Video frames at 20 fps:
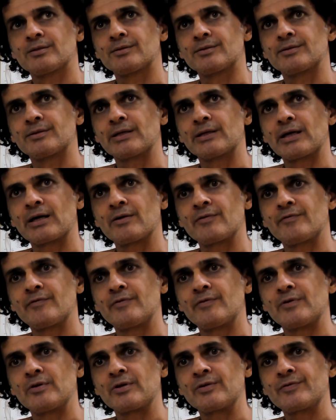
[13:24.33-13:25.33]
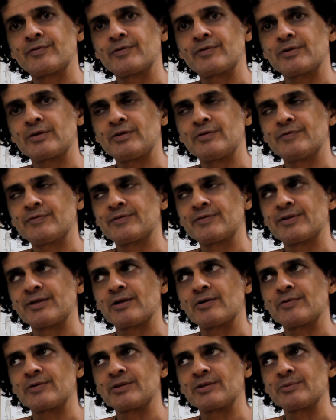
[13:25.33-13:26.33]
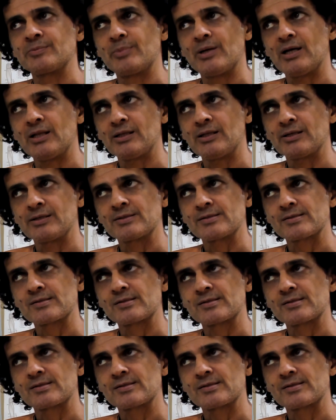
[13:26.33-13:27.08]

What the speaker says: they are, if they are in balance,